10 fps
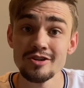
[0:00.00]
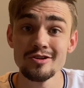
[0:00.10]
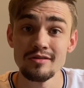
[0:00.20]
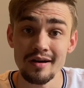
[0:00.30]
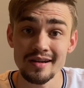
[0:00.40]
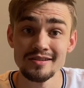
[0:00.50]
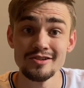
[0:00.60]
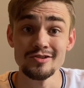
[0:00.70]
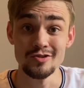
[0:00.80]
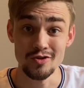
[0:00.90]
Sri Lankans
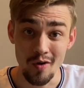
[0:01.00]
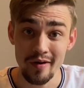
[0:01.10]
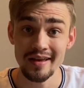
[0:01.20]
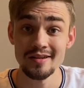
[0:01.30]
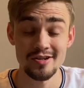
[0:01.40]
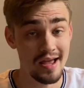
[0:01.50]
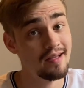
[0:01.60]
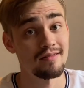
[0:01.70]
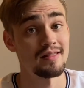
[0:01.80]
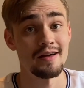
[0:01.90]
enjoying
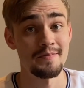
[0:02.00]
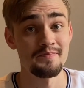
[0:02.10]
Shangri-La,